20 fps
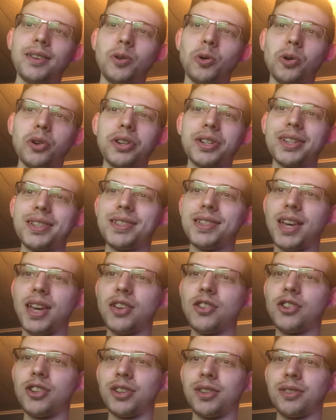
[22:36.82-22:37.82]

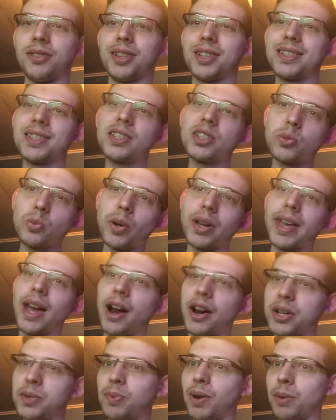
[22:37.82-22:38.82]
organization, because this is what
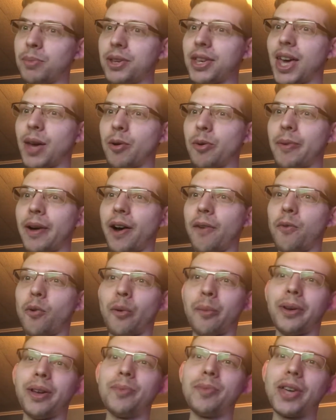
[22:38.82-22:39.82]
Garry's Mod became about for
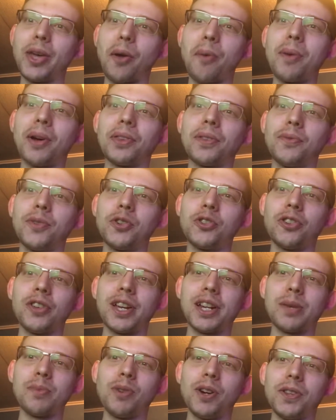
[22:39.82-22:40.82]
me. It became about the
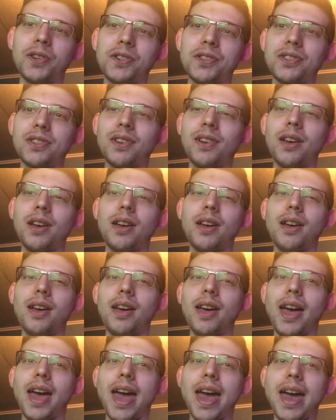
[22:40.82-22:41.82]
Vigilante Brothers,
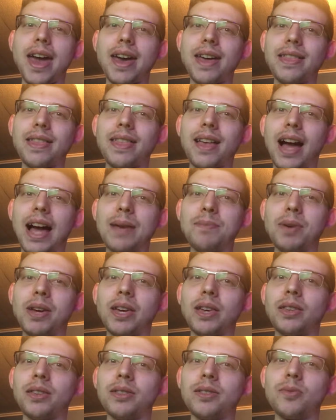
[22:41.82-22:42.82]
and I
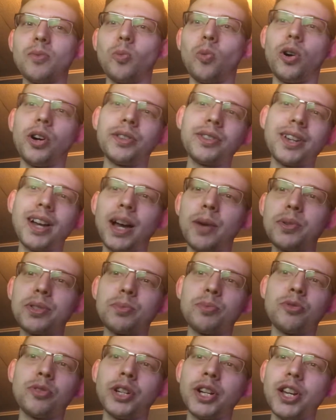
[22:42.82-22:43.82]
made one guy was
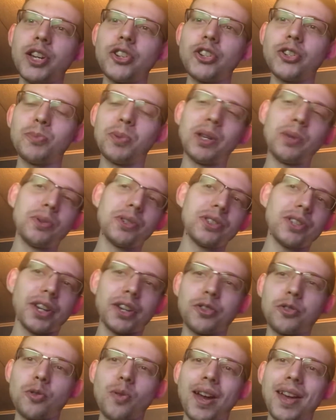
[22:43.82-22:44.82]
British, but he was
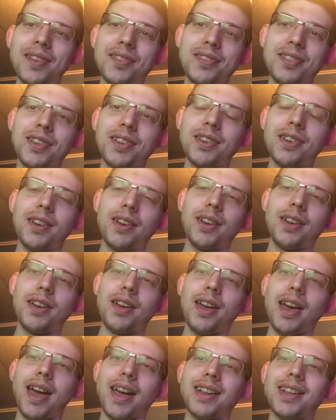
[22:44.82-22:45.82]
like crazy,
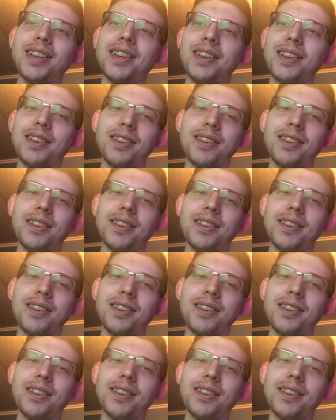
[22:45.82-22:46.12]
and